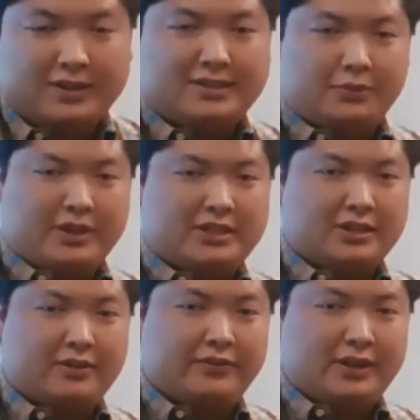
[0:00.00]
What is the
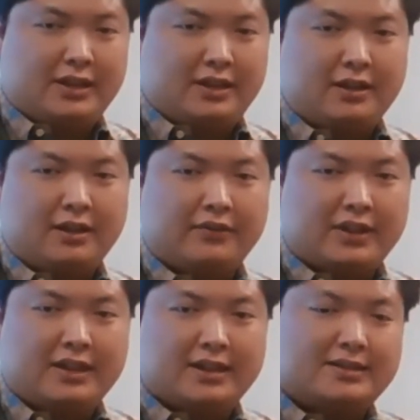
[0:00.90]
reach
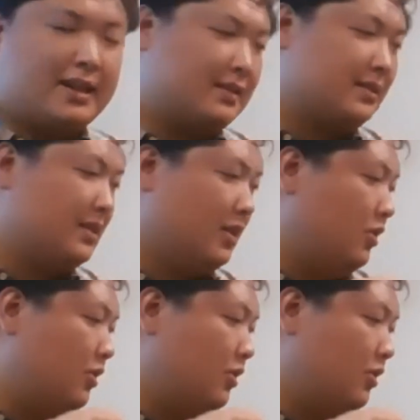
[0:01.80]
of the ESS?